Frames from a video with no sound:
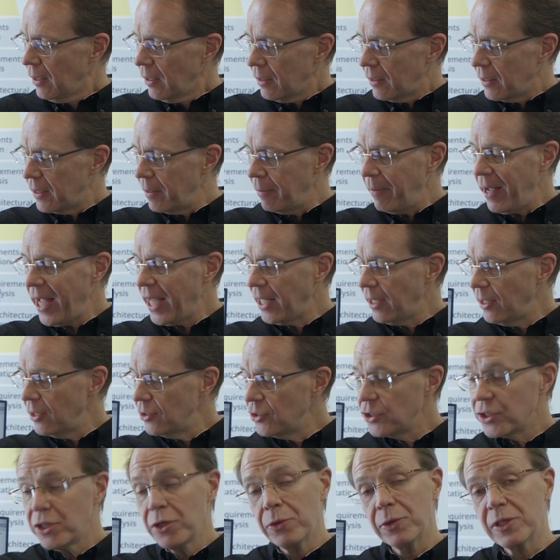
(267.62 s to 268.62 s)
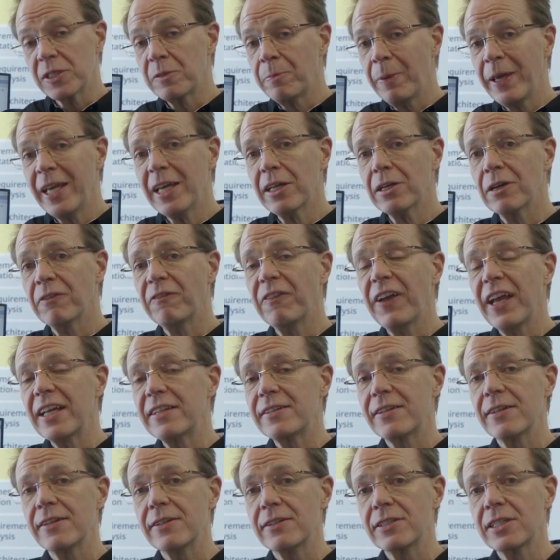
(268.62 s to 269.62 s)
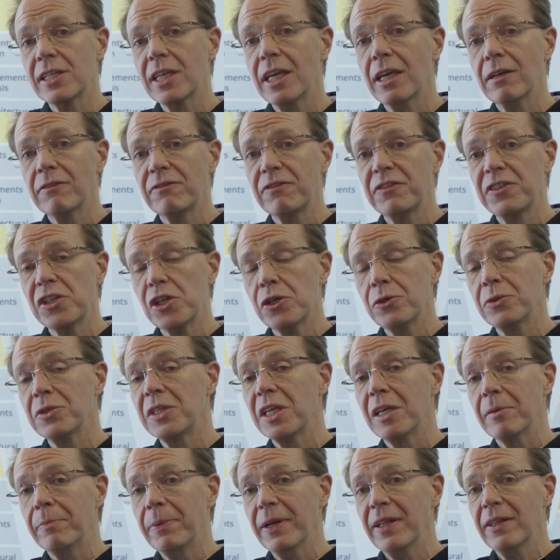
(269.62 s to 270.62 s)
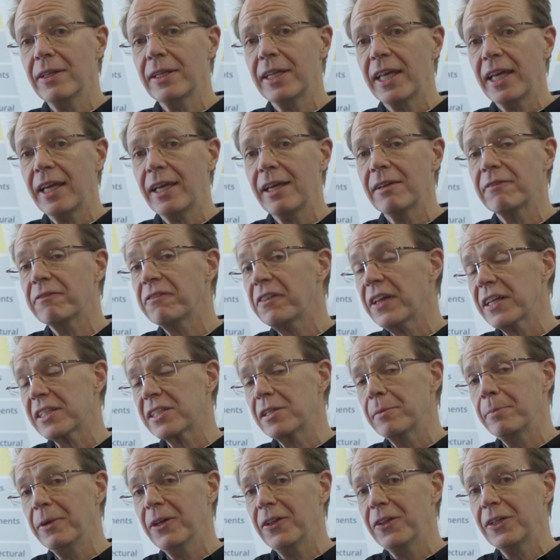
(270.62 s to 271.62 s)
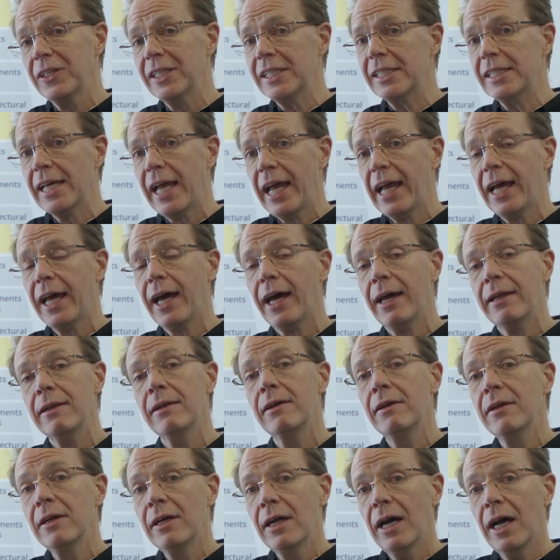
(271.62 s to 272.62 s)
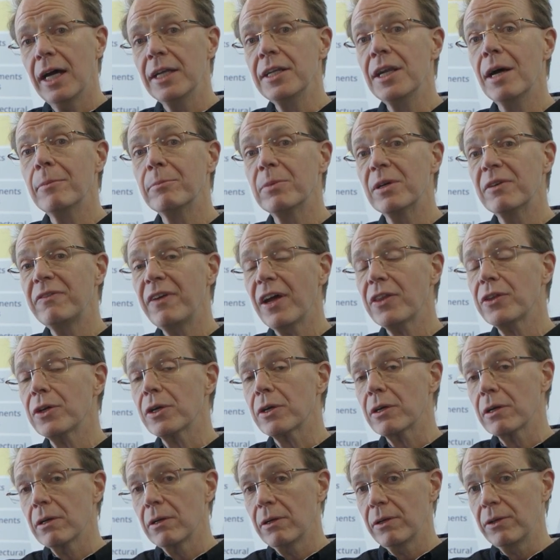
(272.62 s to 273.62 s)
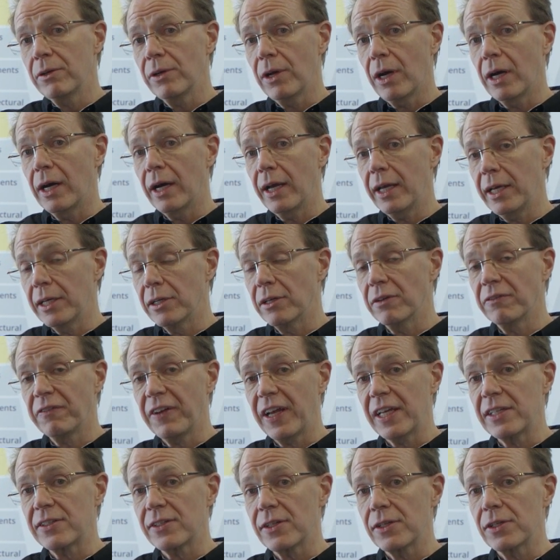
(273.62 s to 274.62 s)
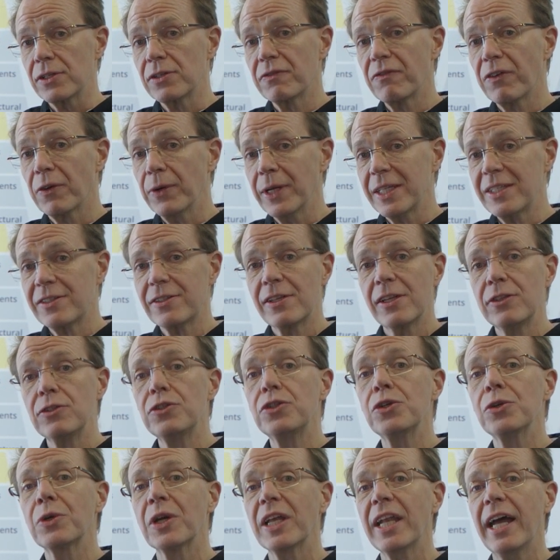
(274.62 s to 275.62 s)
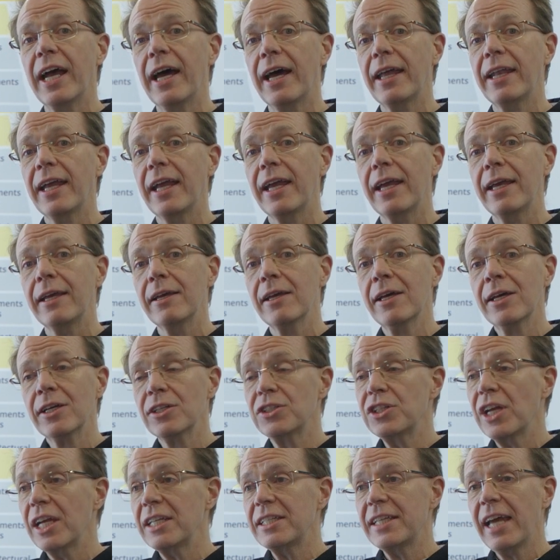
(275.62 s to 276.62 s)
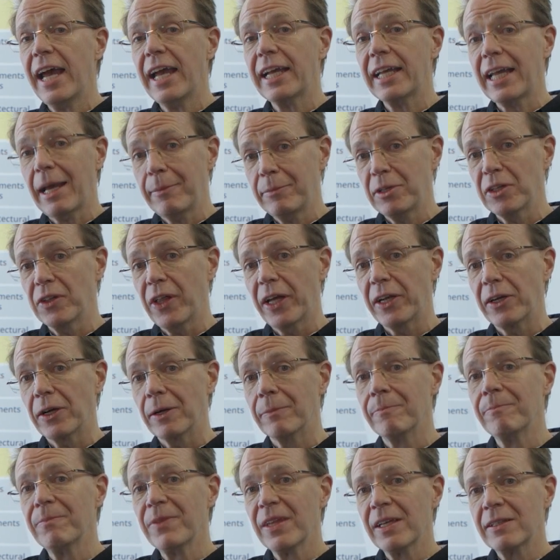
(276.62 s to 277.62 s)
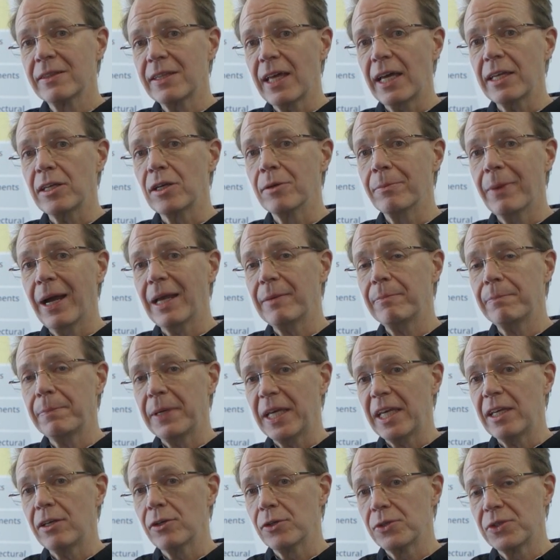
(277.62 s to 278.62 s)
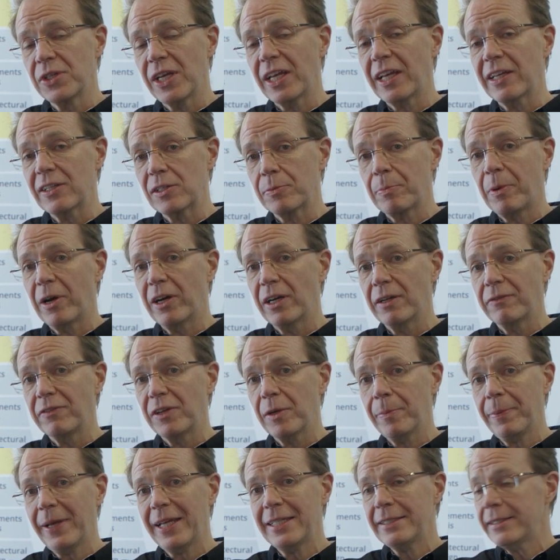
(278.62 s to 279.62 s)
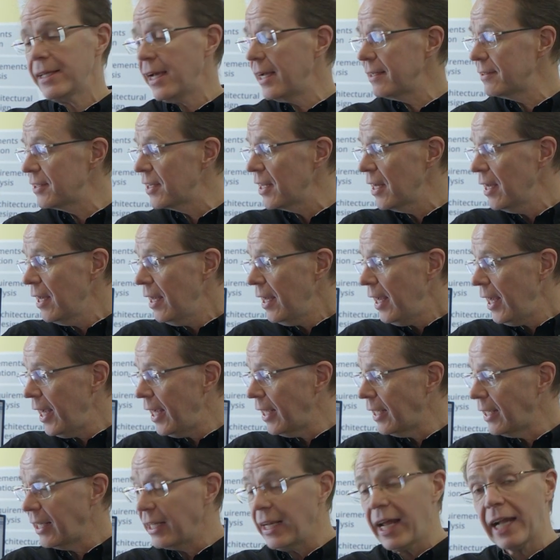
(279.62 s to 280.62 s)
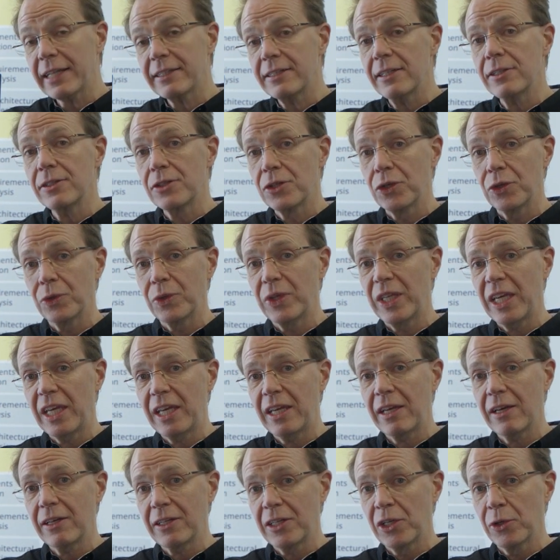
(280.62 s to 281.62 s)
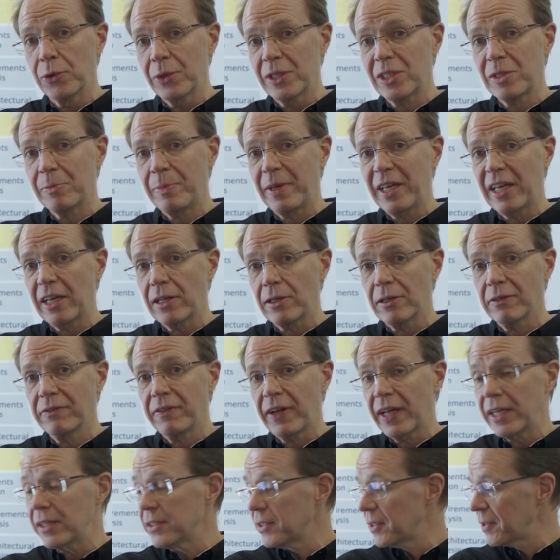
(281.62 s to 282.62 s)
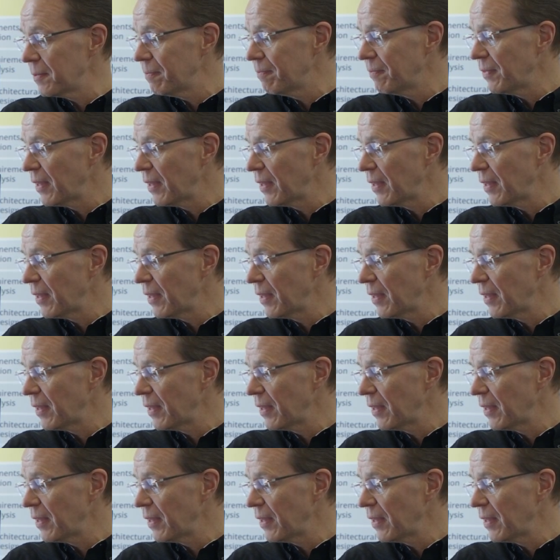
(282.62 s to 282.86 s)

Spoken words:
The managed USB interfaces gives you the ability and flexibility to add a number of other interfaces. For instance, you could add a JTAG emulator that you might be using as part of your pen test and connect it to the USB interface.